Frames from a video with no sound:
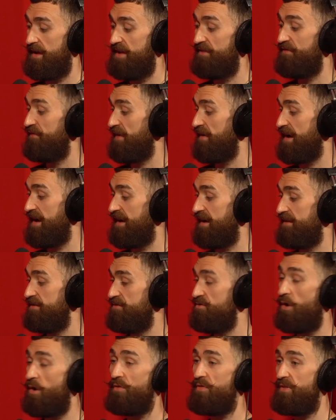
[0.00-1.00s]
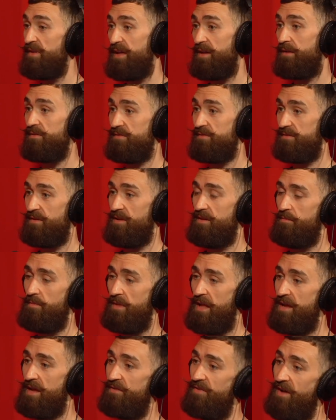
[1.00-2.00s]
if nothing else
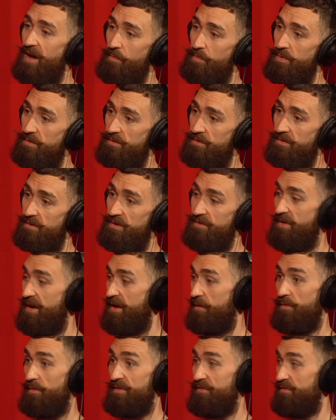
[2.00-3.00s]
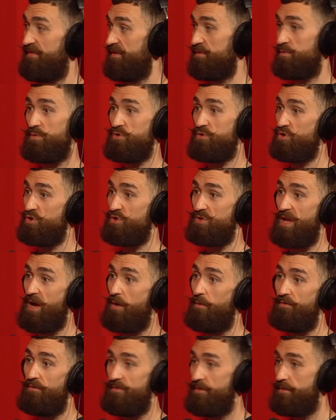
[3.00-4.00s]
in life happened, if this was just
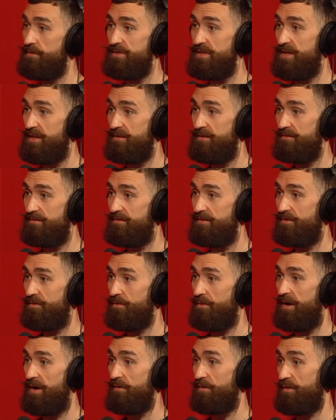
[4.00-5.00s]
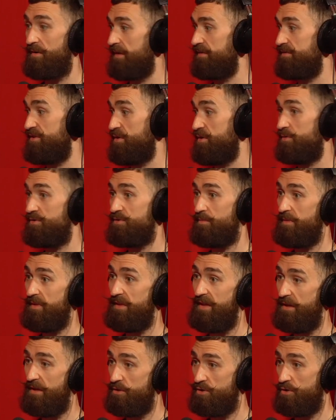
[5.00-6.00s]
our routine, I do
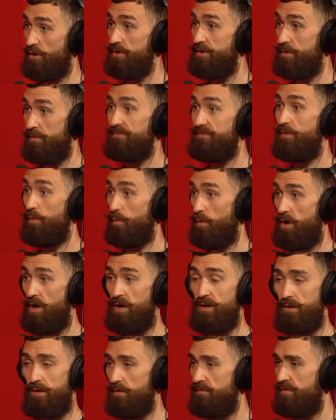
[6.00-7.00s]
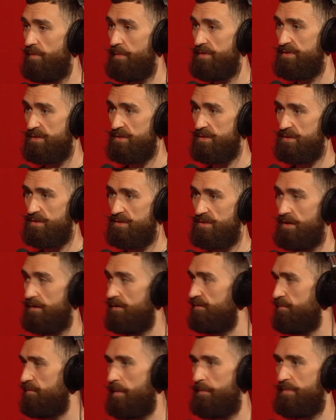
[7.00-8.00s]
something that I enjoy doing for work. I love the businesses. I
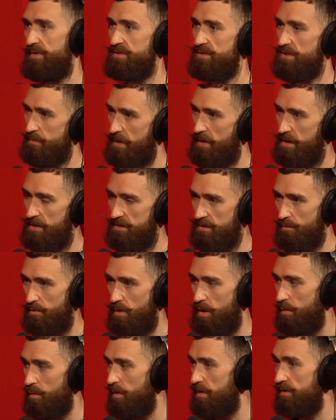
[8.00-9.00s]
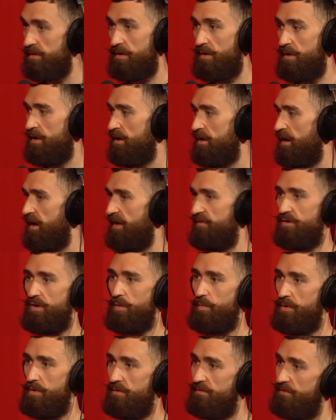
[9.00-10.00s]
love my business partners I work with. I've
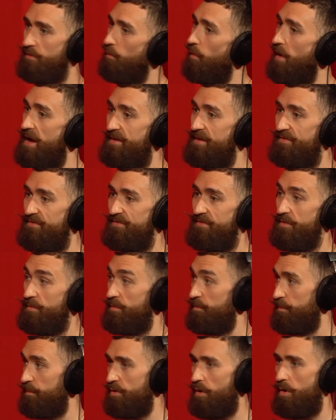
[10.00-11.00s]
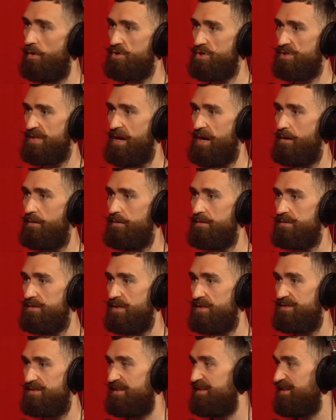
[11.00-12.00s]
got a beautiful wife, a gorgeous
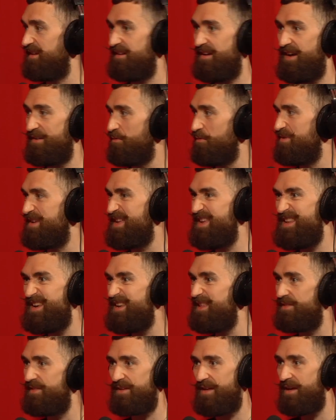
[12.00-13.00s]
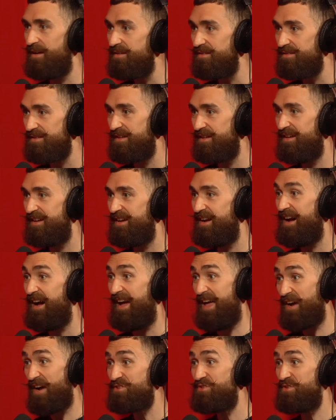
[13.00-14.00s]
house. I said, I don't need anything else.
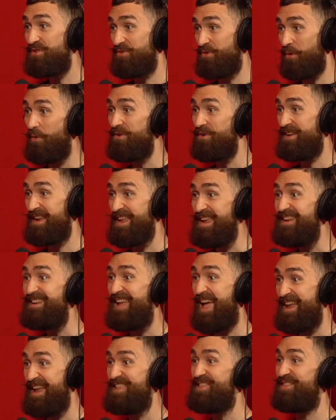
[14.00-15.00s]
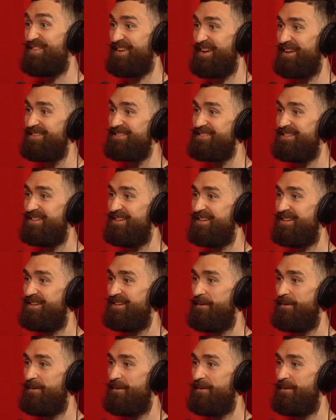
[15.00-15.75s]
I actually don't need anything else.